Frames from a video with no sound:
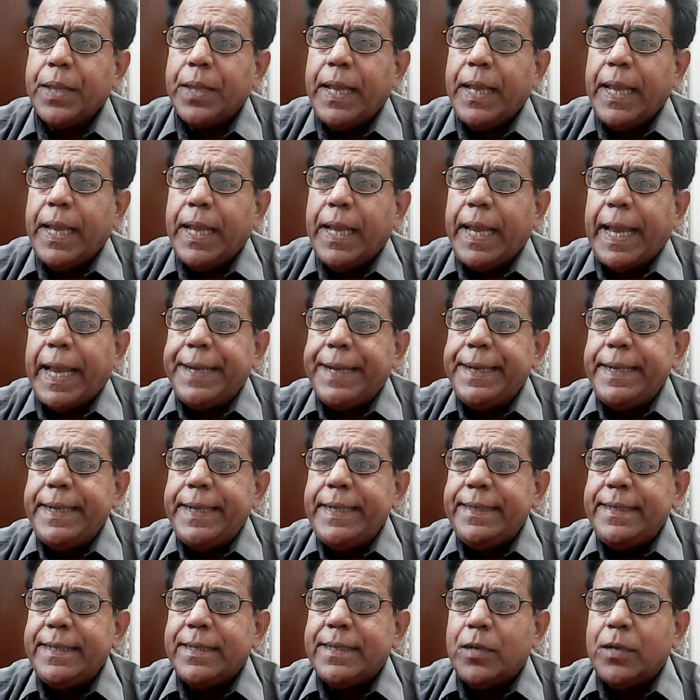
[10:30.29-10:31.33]
n
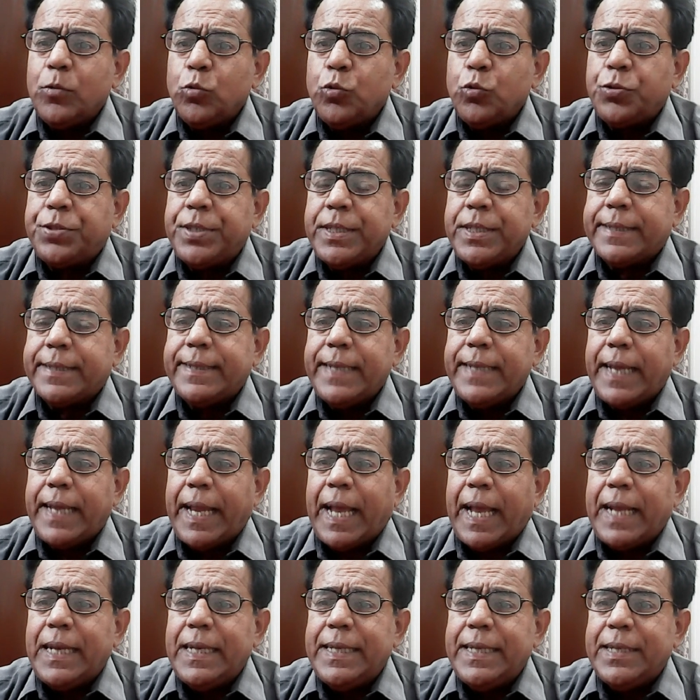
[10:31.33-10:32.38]
is equal to 6,
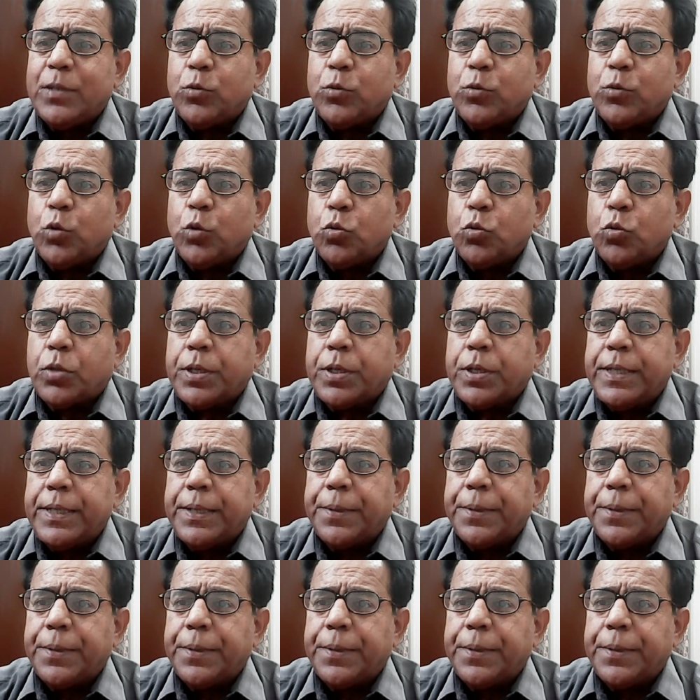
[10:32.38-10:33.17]
L equal to 3.